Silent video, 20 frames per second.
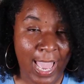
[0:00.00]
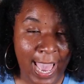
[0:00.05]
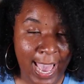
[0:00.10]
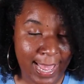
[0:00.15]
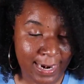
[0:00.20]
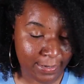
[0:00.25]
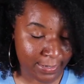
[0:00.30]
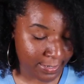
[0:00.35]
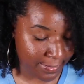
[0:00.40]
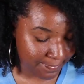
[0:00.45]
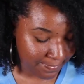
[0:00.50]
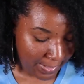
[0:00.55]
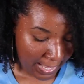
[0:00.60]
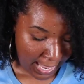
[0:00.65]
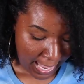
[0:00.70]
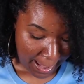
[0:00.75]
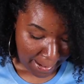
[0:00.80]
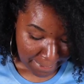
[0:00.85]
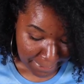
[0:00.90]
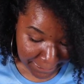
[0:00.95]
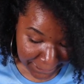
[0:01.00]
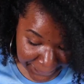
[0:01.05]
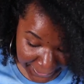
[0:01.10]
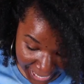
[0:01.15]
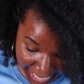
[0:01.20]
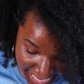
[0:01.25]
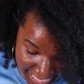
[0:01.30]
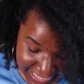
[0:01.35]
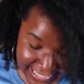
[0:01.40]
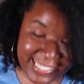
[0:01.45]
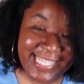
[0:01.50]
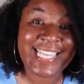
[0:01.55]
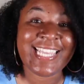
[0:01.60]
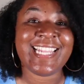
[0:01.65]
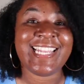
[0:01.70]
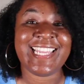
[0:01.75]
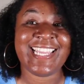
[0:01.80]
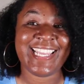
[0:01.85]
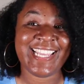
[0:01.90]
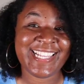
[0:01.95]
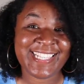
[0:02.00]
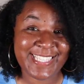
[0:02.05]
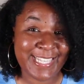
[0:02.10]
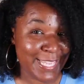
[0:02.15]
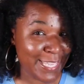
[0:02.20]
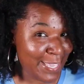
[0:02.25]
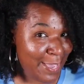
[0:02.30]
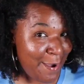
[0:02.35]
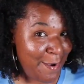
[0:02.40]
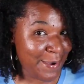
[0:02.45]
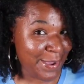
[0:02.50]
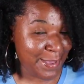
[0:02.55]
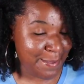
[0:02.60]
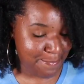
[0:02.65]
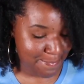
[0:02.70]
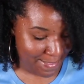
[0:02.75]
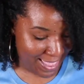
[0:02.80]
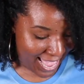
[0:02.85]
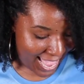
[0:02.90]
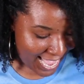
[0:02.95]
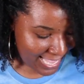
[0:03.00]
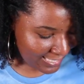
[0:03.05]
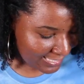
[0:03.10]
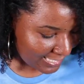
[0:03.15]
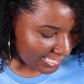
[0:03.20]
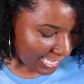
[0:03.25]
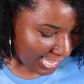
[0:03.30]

I don't know. But it is a yoga mat,